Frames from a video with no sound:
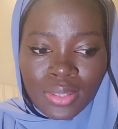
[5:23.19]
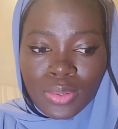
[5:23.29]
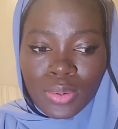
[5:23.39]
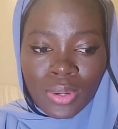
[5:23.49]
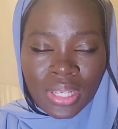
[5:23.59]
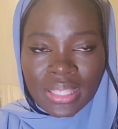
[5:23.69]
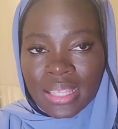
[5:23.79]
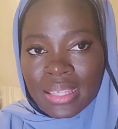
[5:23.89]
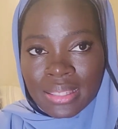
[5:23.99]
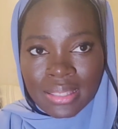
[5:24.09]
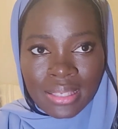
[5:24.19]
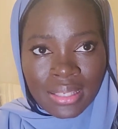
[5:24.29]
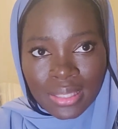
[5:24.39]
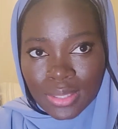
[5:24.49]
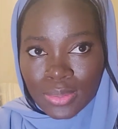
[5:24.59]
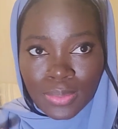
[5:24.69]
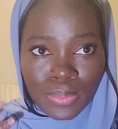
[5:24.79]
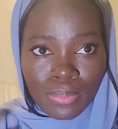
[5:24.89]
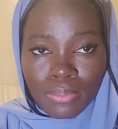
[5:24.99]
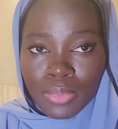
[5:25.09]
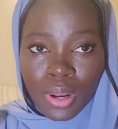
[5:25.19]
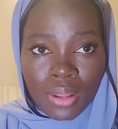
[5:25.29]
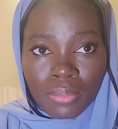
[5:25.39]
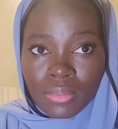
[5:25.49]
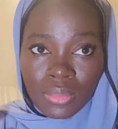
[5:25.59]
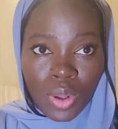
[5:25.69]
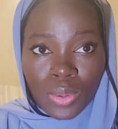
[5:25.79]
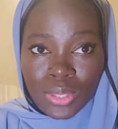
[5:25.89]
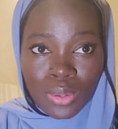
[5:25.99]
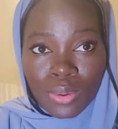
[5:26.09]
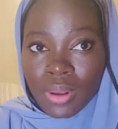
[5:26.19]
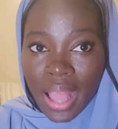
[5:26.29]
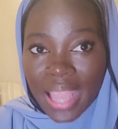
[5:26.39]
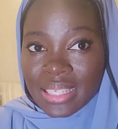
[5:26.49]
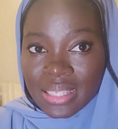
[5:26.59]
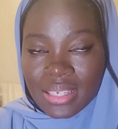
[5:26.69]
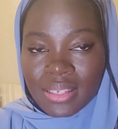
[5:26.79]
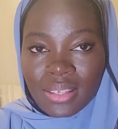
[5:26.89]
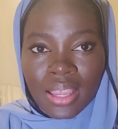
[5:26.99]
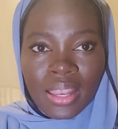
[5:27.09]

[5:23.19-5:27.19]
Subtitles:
Your senses also heightened.